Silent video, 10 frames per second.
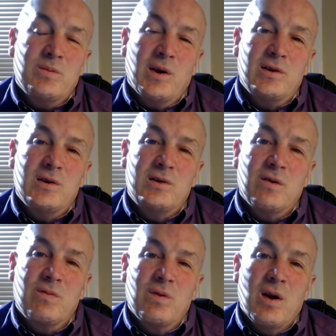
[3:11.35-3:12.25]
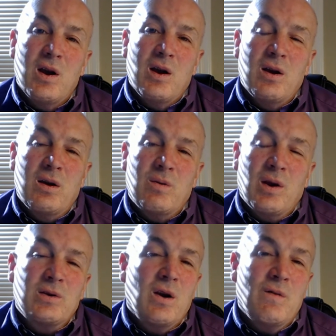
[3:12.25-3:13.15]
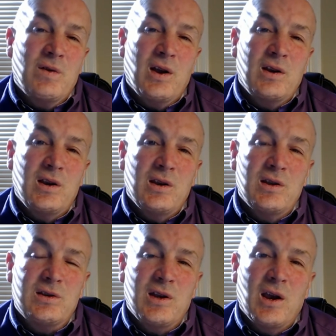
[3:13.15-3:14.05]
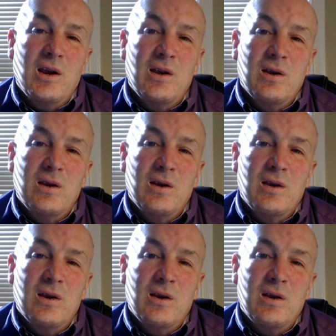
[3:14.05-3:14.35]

message around COVID-19 this day.